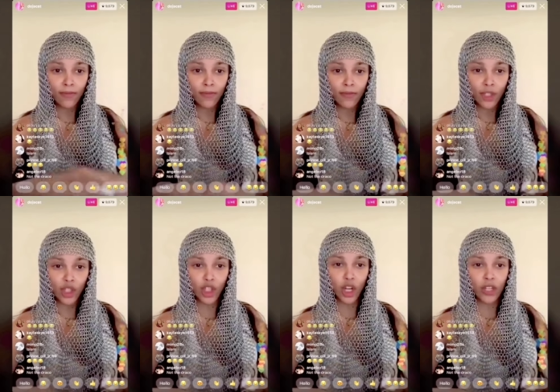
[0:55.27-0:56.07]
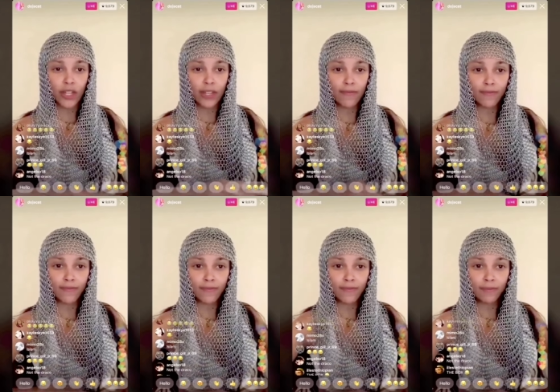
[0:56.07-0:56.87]
Shotty,
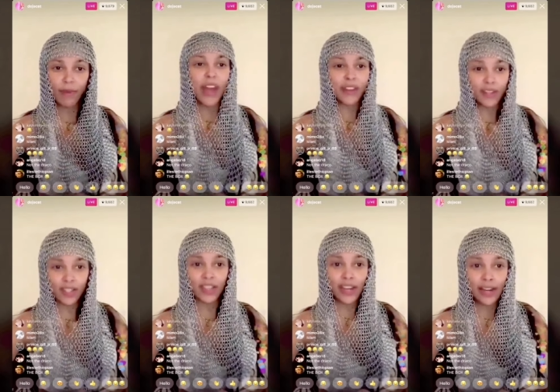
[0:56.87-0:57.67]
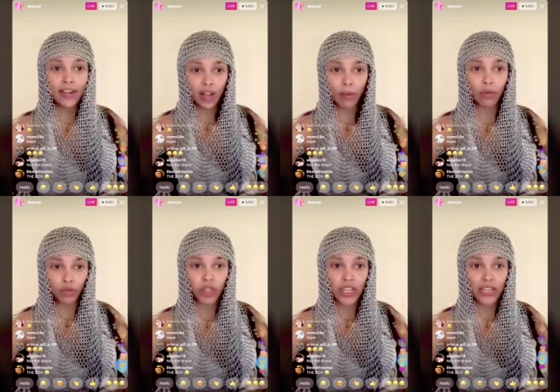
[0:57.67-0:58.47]
barely seen in double
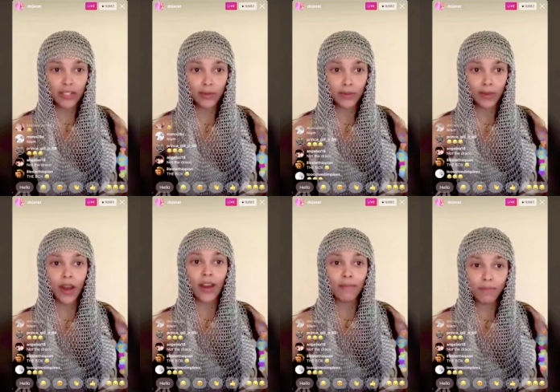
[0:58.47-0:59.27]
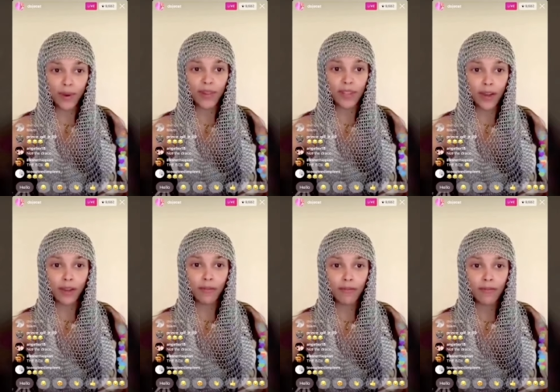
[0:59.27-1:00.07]
C's. I bought her.
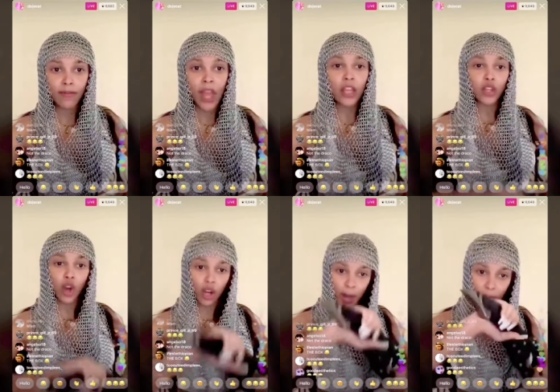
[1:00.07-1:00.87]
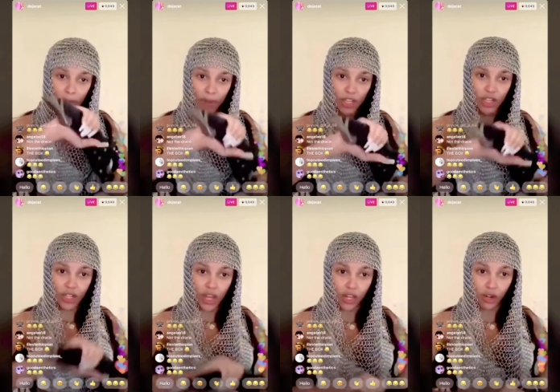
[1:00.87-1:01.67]
Got a bitch
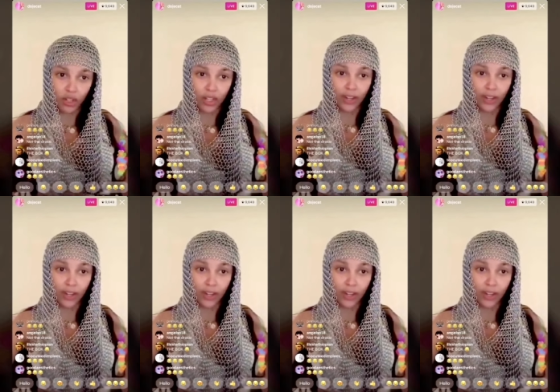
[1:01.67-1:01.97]
that look.